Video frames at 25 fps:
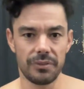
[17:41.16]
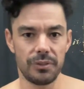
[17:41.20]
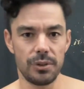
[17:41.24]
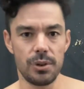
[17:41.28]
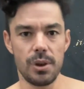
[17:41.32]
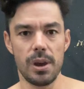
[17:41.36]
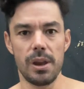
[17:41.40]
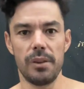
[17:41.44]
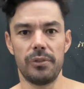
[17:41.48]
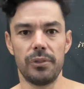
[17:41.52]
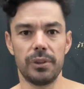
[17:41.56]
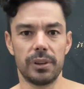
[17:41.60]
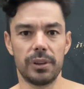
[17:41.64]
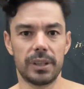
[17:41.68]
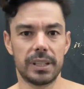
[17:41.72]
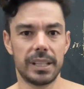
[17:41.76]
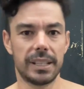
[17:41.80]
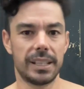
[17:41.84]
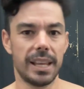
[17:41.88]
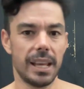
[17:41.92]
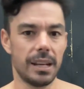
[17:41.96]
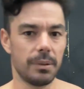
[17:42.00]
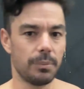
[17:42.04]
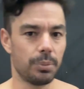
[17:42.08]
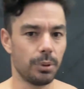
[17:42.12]
you're
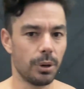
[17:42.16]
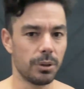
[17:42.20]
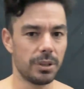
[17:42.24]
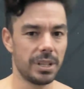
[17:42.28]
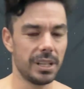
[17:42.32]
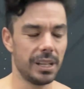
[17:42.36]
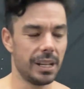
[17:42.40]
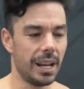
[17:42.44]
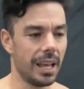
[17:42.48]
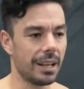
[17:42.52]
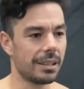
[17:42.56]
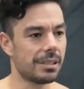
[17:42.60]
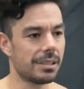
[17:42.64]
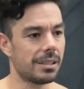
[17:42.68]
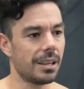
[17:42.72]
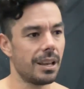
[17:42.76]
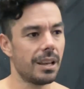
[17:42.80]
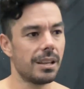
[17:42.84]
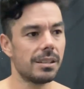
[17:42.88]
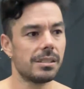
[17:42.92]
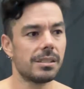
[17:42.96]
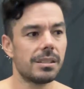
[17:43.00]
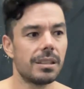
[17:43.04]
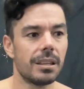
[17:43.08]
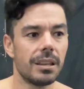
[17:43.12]
getting protein in
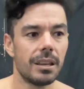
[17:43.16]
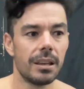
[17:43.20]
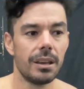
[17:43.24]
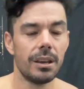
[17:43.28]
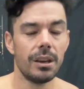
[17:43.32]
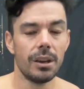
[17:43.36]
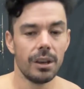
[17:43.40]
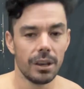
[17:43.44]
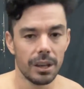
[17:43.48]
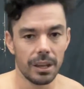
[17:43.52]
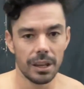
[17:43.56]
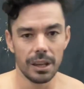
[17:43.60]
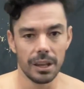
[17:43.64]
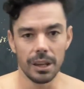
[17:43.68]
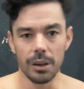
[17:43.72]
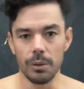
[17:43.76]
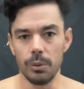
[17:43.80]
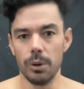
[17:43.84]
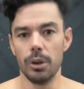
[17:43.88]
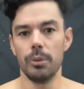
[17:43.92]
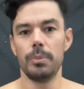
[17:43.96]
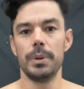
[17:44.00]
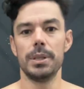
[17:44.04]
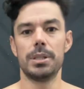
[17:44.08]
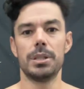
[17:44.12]
excess, it
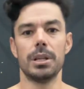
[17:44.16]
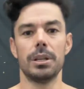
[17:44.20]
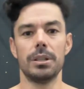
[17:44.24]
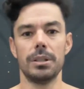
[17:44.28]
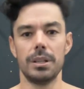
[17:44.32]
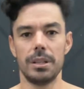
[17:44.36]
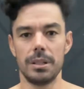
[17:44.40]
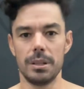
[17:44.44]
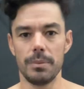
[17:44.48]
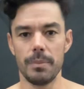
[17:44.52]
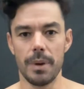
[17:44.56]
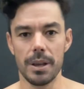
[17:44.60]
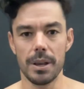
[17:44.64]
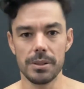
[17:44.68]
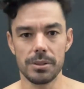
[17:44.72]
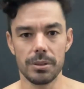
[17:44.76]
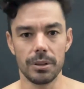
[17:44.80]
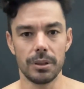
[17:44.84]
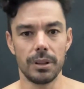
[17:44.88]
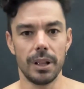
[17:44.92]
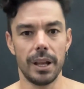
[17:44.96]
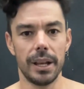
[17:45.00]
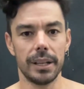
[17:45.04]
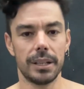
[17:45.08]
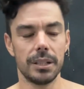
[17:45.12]
will be turned into muscle
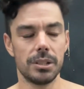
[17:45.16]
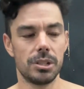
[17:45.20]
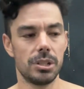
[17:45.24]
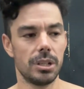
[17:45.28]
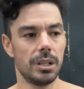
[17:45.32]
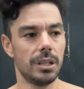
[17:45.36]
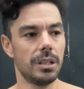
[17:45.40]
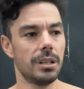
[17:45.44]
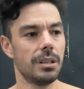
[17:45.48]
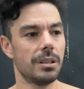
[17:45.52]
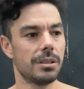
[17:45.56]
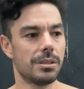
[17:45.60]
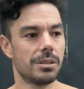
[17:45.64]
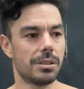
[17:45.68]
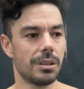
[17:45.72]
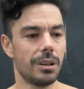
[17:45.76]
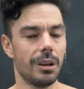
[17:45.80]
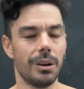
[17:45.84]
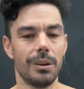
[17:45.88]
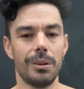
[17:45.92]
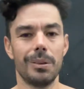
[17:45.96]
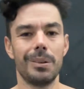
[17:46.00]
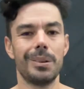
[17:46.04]
glycogen, so